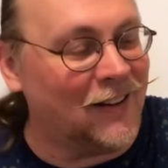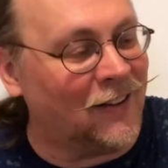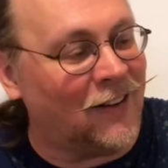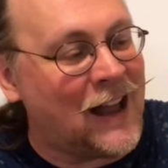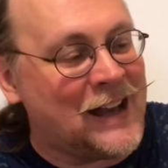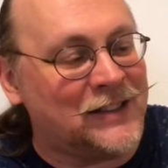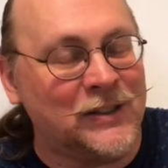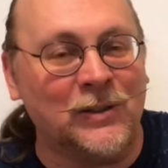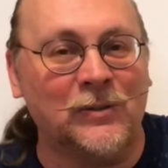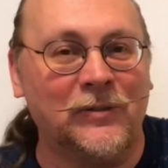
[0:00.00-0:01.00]
last
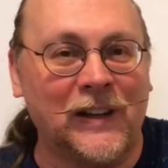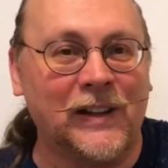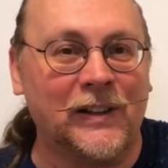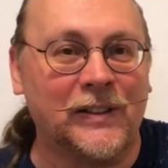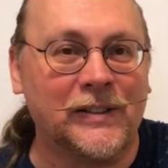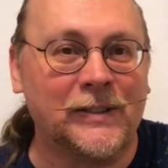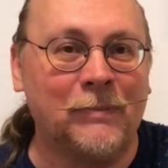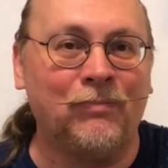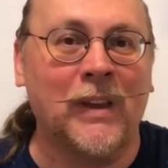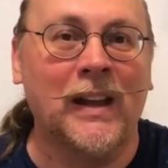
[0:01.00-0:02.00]
two fingers.
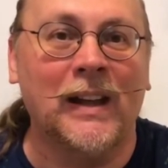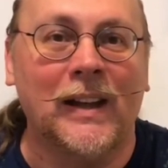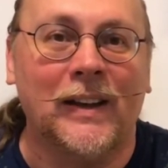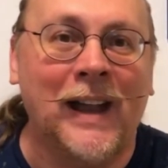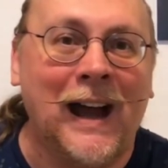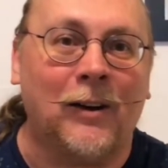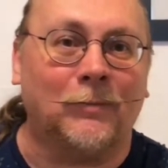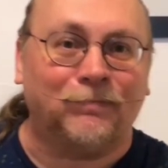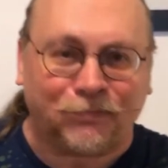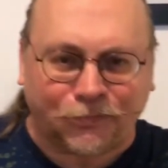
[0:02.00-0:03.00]
Now,
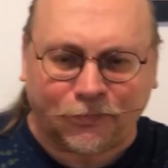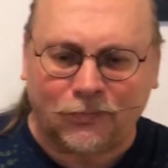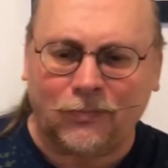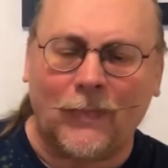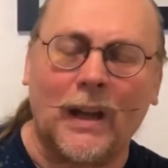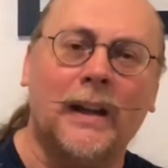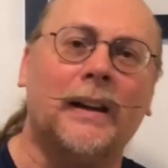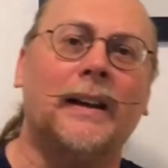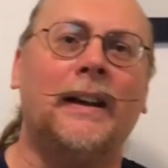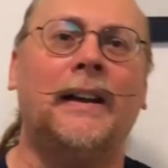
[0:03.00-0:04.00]

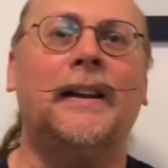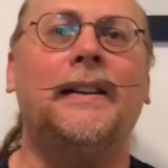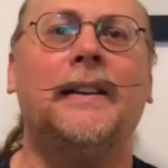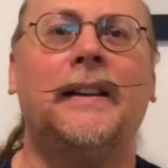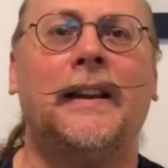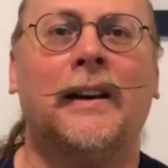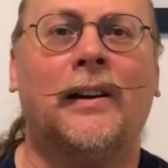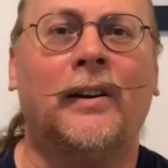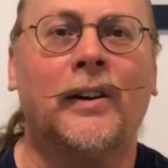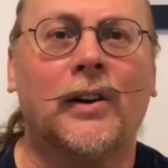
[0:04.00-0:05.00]
in the
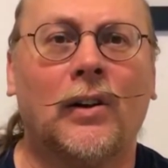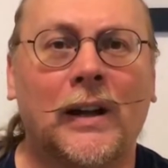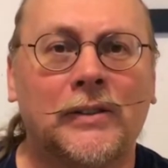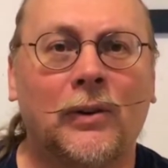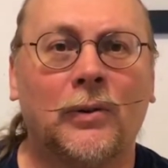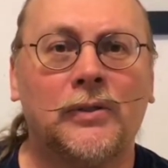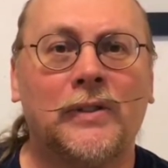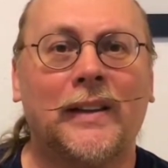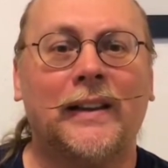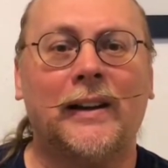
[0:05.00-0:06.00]
article I told you
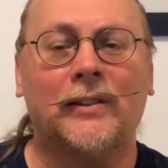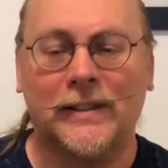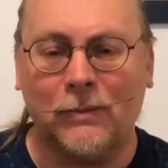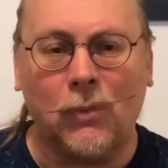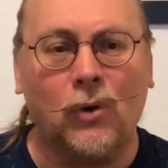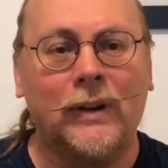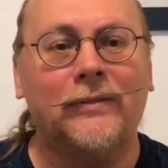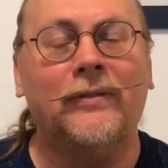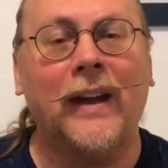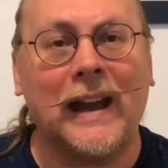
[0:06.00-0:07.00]
that there is a more
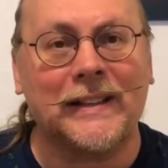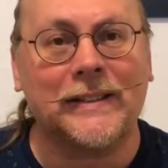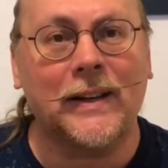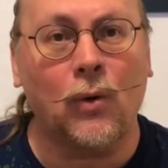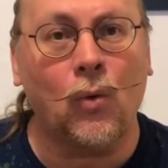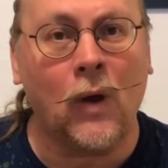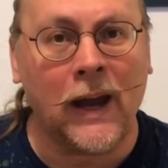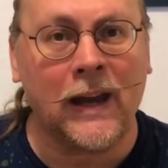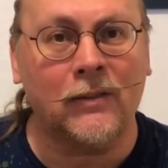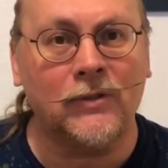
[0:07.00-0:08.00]
advanced
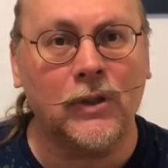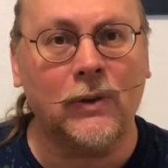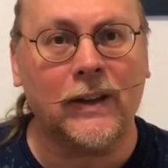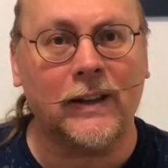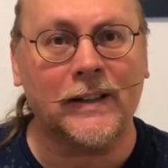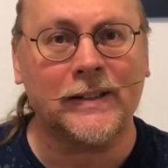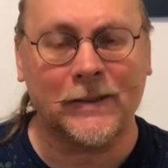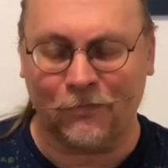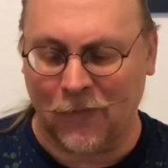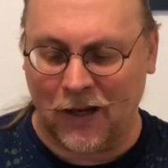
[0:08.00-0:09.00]
way of doing this,
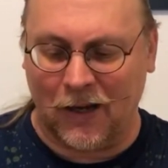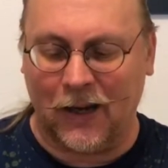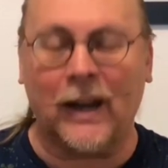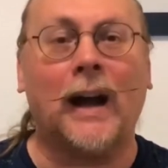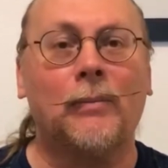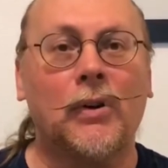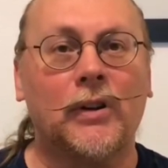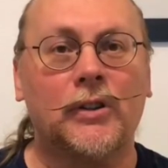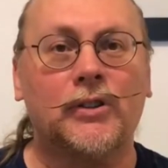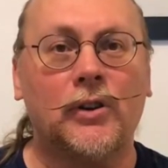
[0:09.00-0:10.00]
and I'm going
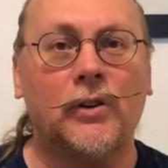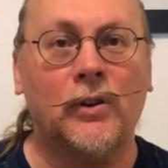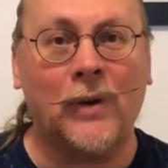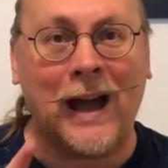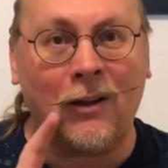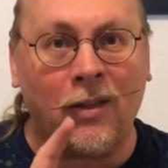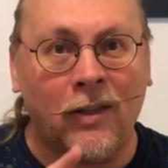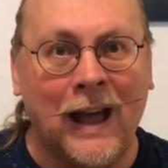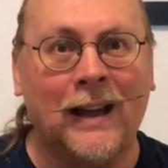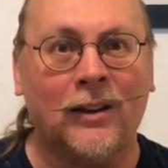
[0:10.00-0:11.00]
to show you how
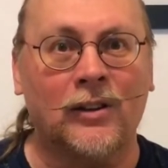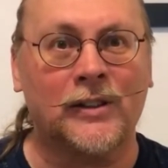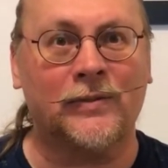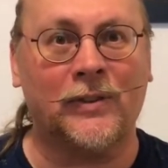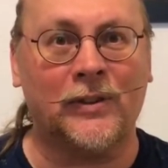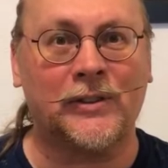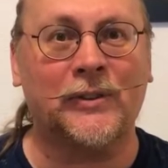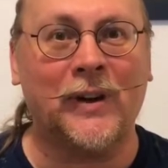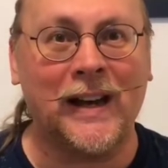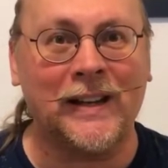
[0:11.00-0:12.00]
that looks first
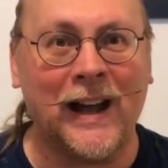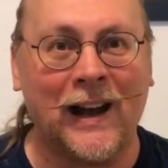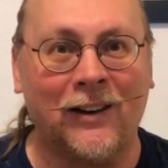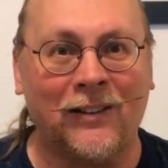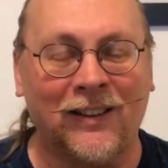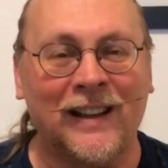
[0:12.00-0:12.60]
right now.